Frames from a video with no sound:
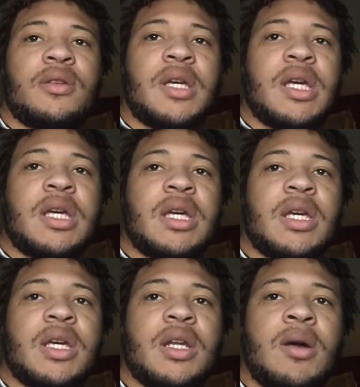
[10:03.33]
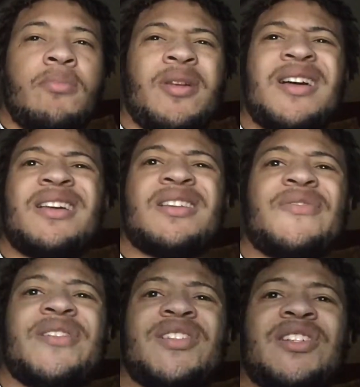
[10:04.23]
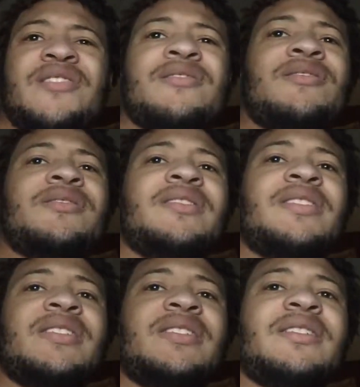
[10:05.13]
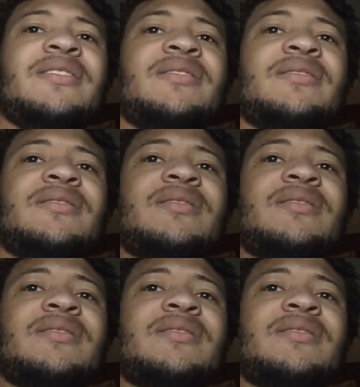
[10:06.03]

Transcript: And I'm probably just gonna chill, and